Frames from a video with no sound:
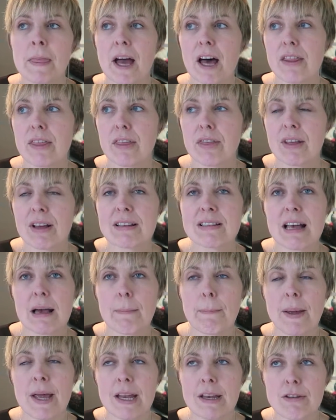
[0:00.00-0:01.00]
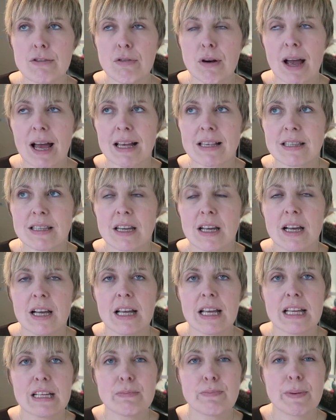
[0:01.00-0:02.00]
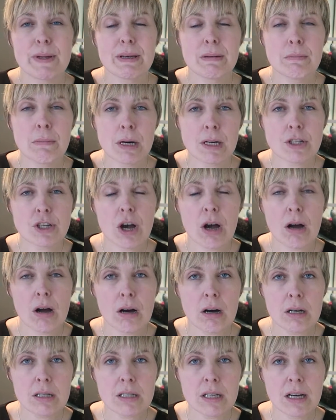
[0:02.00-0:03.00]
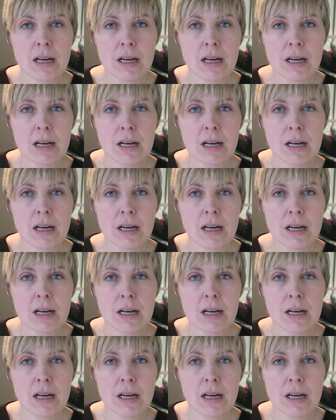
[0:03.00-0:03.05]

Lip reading: Other things like Pinterest, it's been much harder.